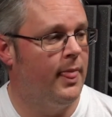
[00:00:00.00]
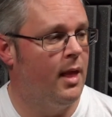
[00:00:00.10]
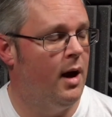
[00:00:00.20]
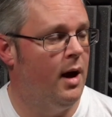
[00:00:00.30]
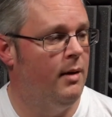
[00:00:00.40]

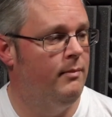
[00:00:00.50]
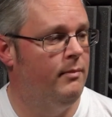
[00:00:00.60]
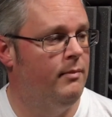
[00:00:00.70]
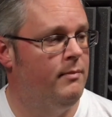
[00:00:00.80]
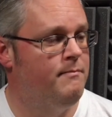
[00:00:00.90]

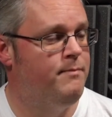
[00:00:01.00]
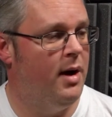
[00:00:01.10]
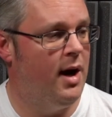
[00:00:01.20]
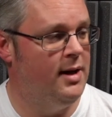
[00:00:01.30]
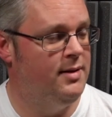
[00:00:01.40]

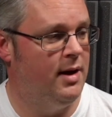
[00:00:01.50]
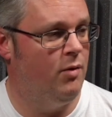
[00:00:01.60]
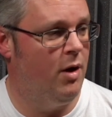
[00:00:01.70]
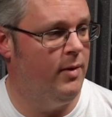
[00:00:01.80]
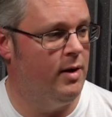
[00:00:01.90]
But I think
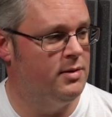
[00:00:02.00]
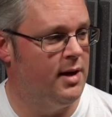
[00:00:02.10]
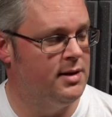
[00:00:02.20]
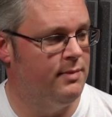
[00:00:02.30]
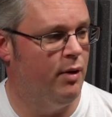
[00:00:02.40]
Huawei also
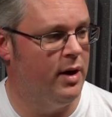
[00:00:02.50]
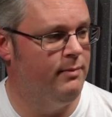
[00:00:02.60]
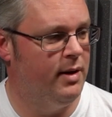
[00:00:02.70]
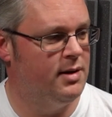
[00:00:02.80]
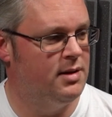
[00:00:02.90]
has a point,
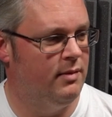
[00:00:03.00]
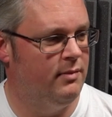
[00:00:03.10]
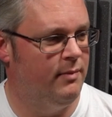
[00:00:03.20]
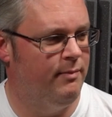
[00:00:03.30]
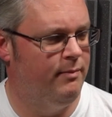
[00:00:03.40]
because
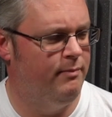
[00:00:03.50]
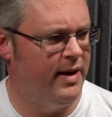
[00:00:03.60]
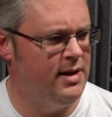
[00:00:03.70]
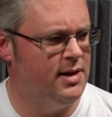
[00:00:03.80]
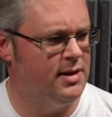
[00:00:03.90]
the
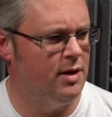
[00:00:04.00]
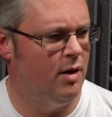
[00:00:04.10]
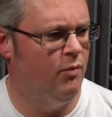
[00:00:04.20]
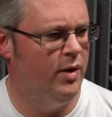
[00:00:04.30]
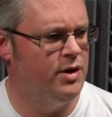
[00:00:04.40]
basis
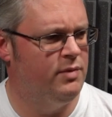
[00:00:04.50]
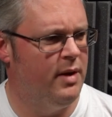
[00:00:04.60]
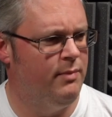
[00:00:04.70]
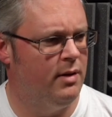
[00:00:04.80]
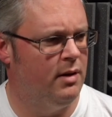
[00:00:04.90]
on which
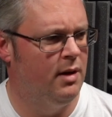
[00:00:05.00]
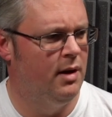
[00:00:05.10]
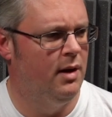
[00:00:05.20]
people